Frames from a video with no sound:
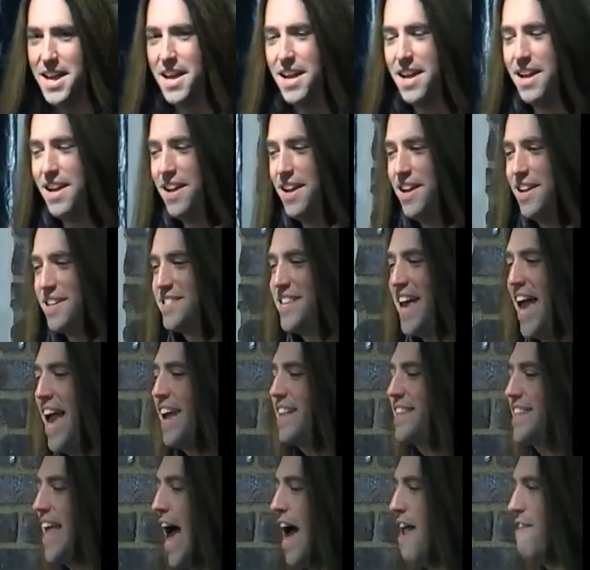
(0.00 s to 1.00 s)
Take that
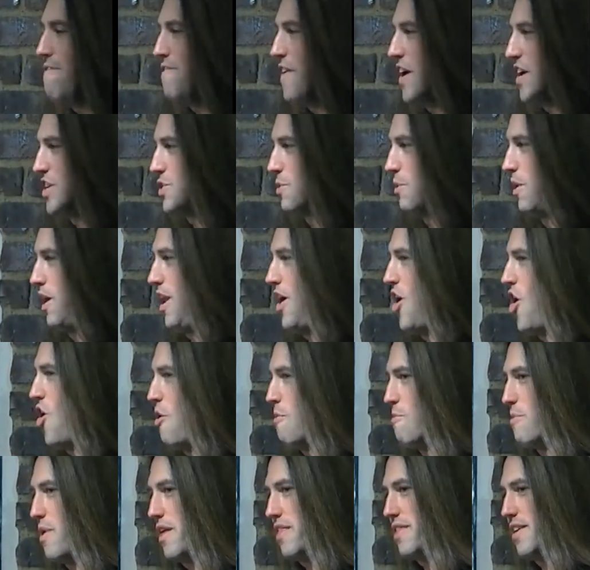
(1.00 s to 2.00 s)
visual home with
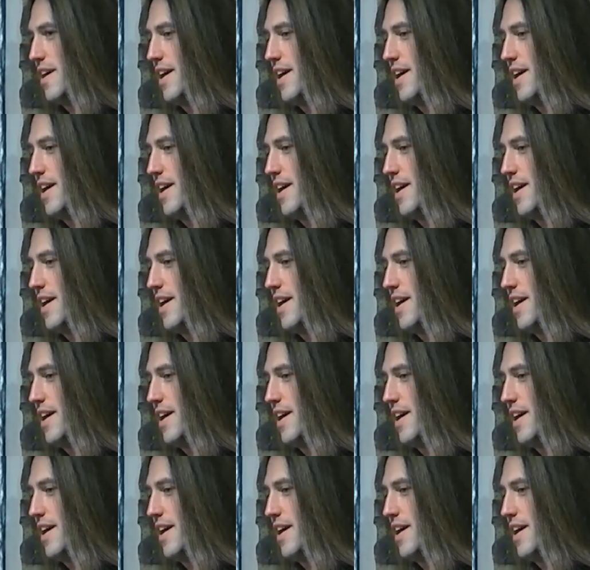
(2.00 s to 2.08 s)
you.